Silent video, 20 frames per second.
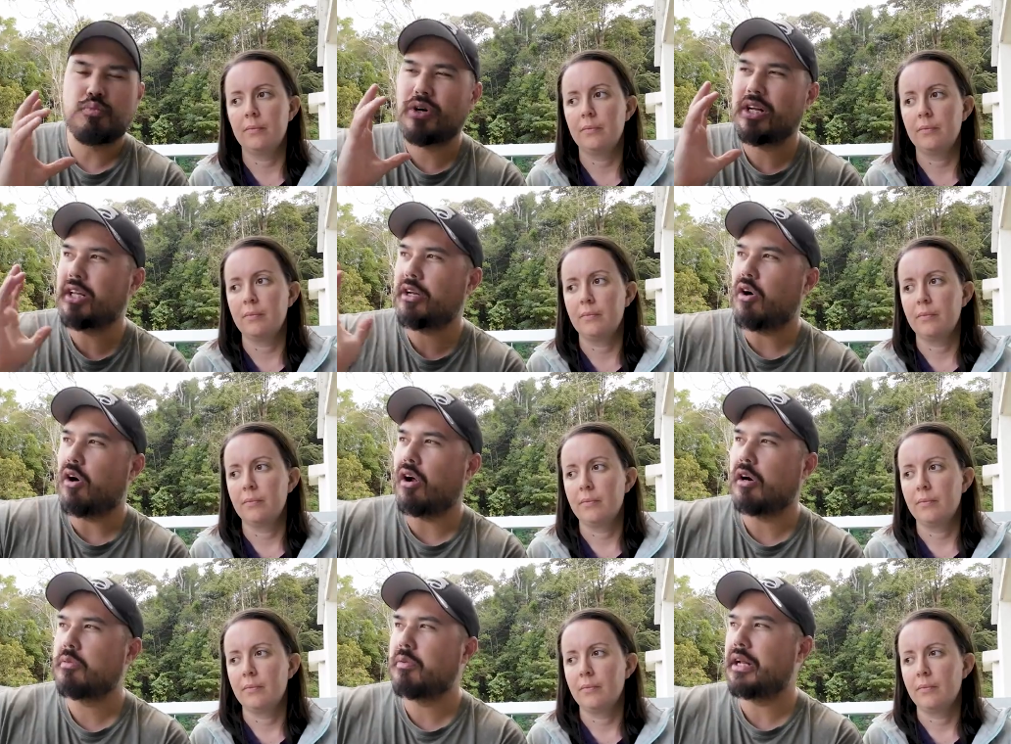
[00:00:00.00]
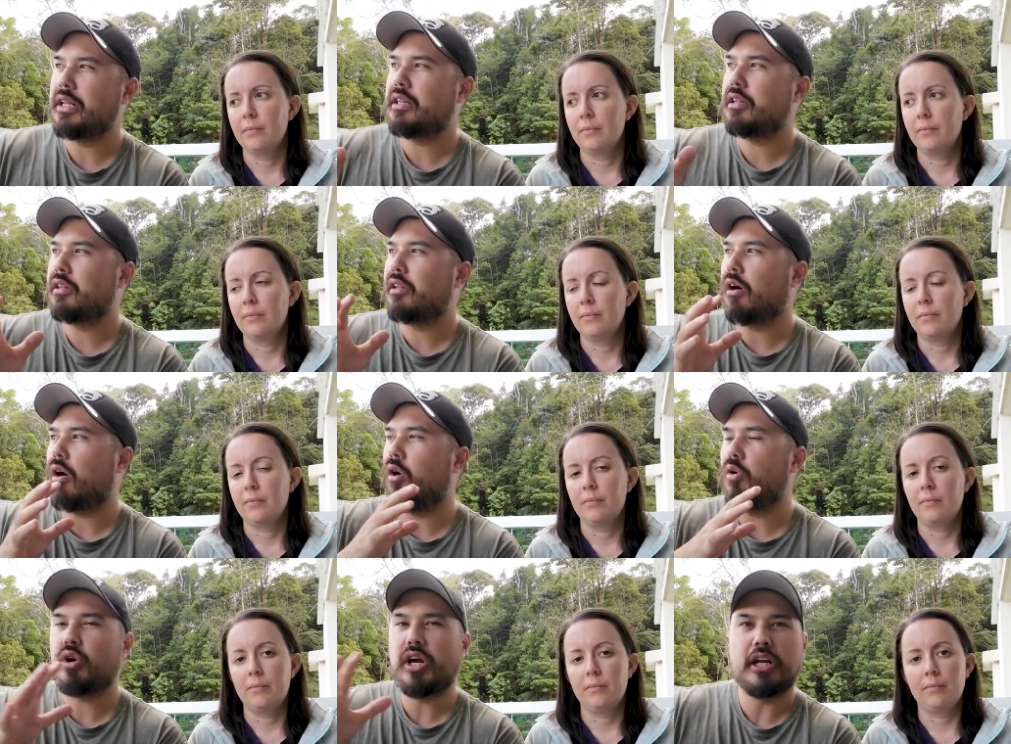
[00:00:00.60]
Speaker 1: really odd when
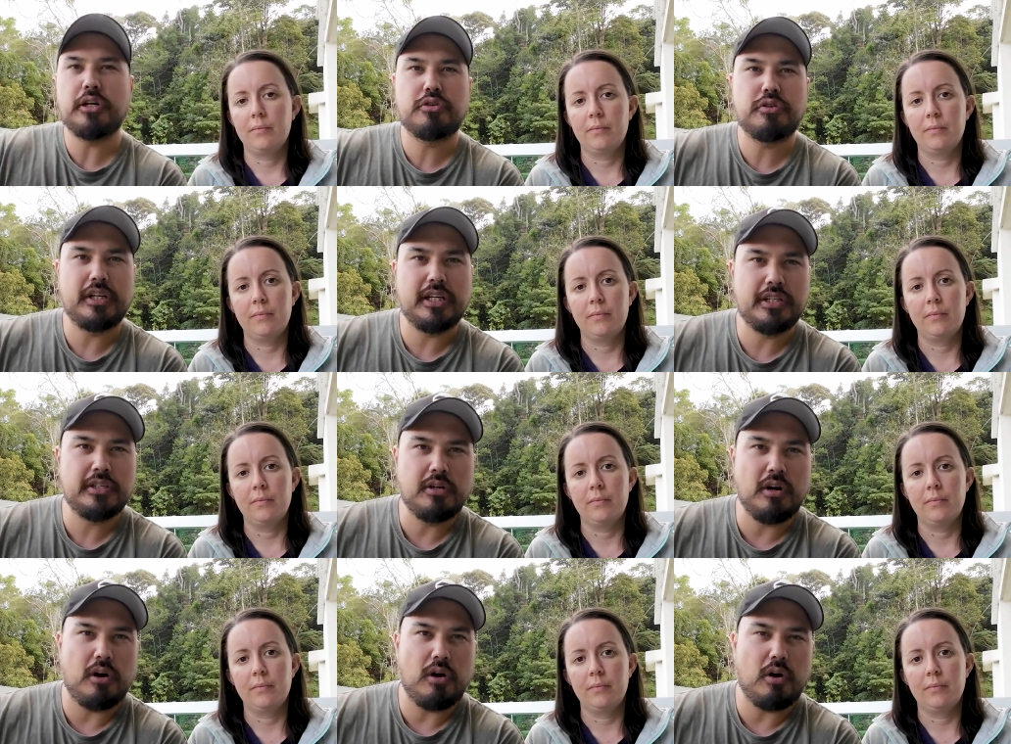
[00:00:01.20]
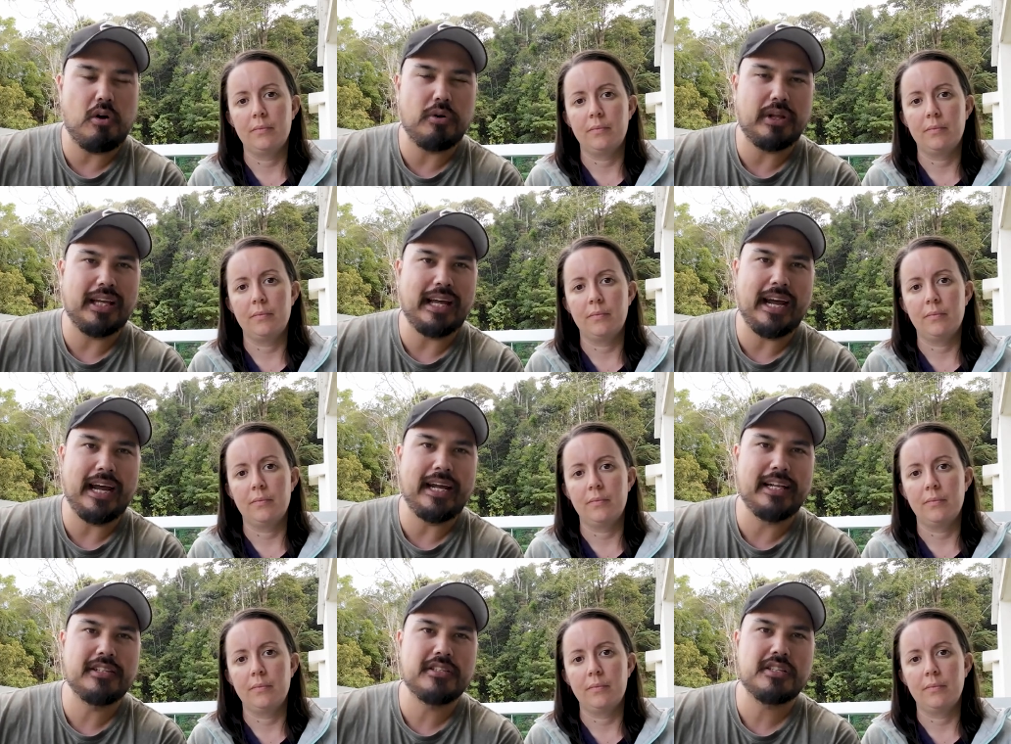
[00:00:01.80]
the whole country is not holding
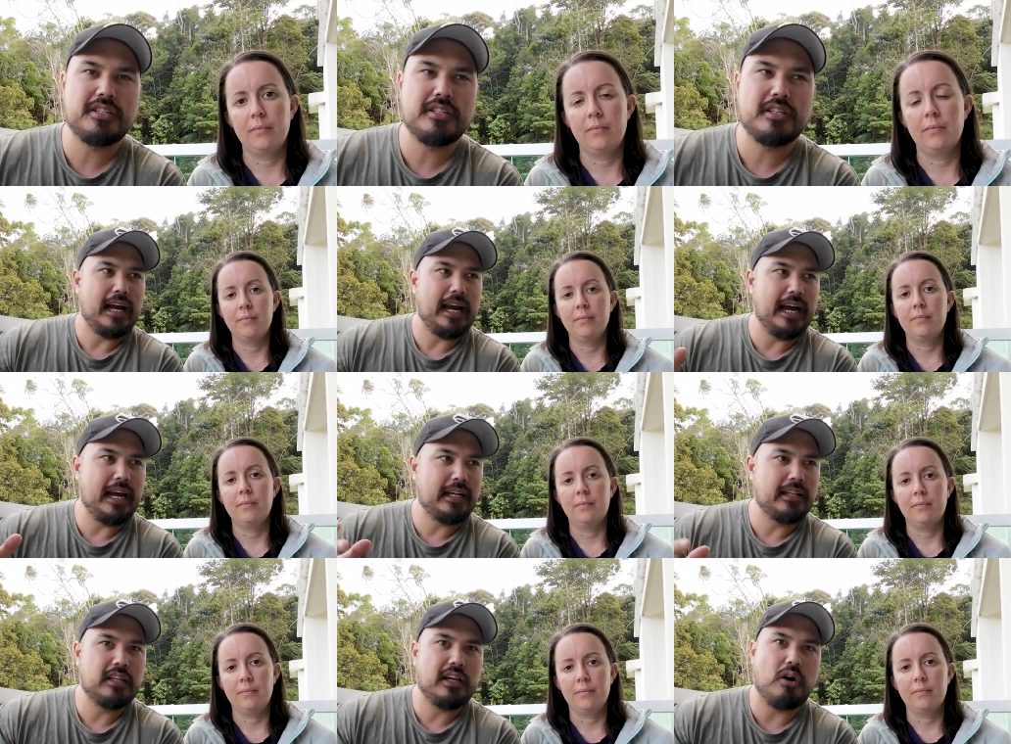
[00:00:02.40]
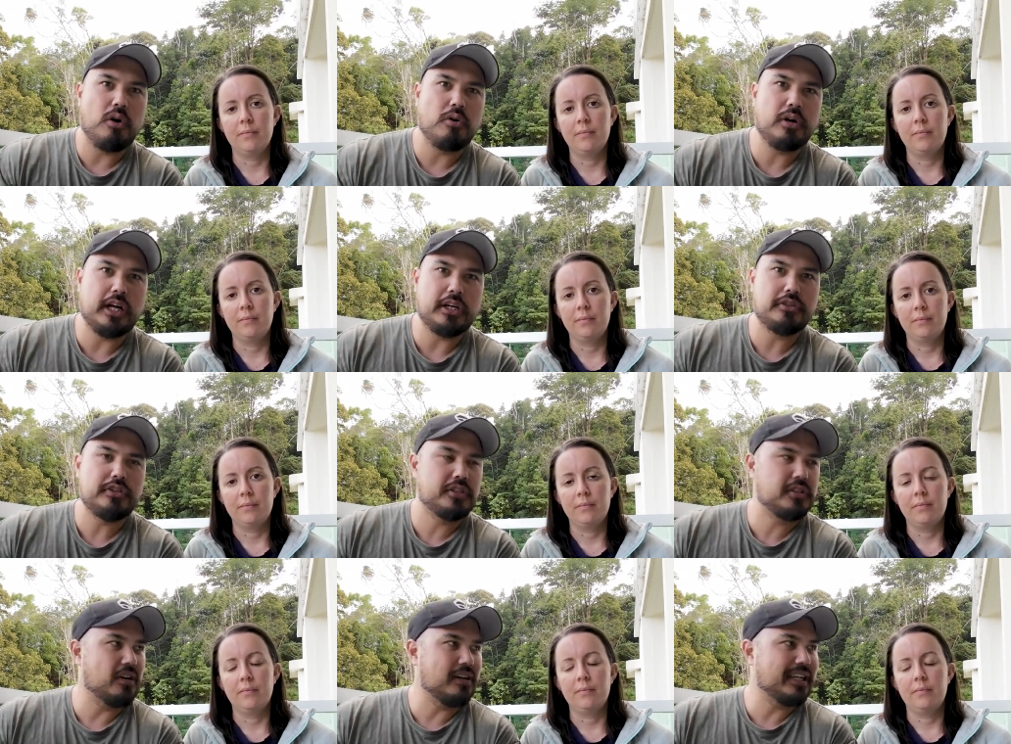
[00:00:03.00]
hands and the whole
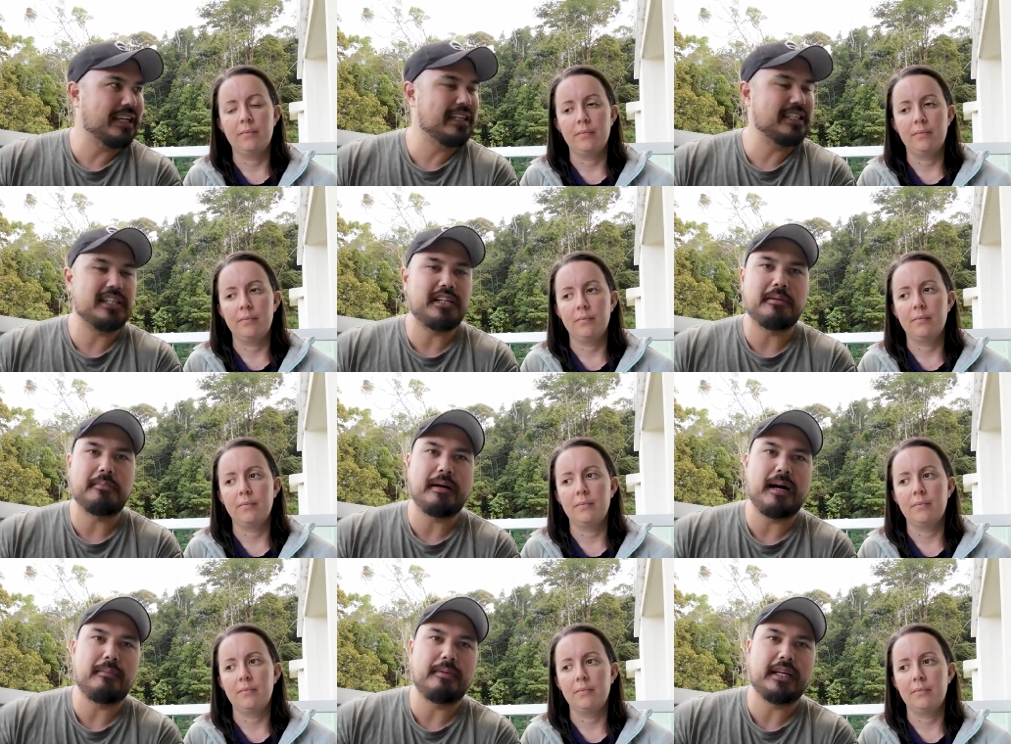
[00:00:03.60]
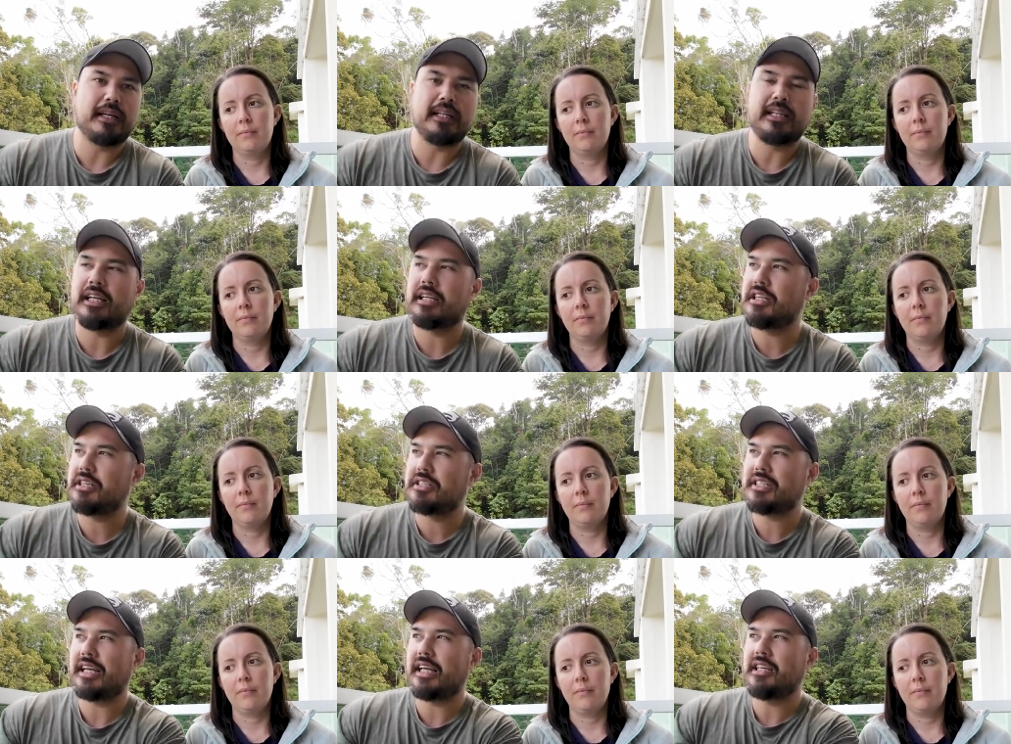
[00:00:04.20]
country's not kissing in public. And
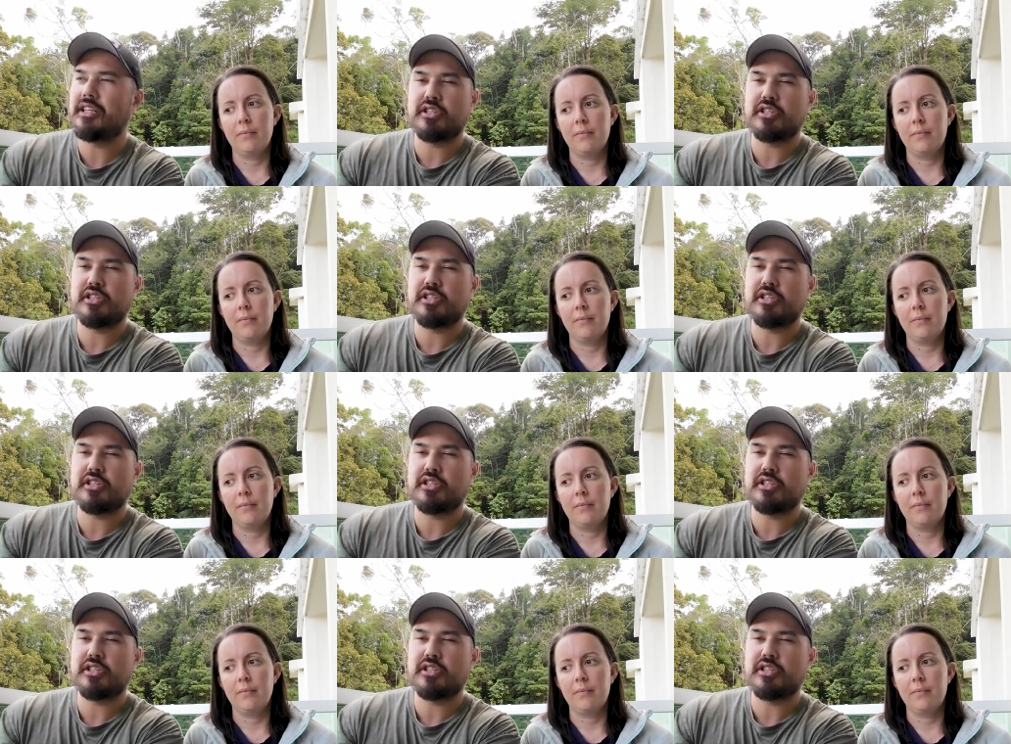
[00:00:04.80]
then you see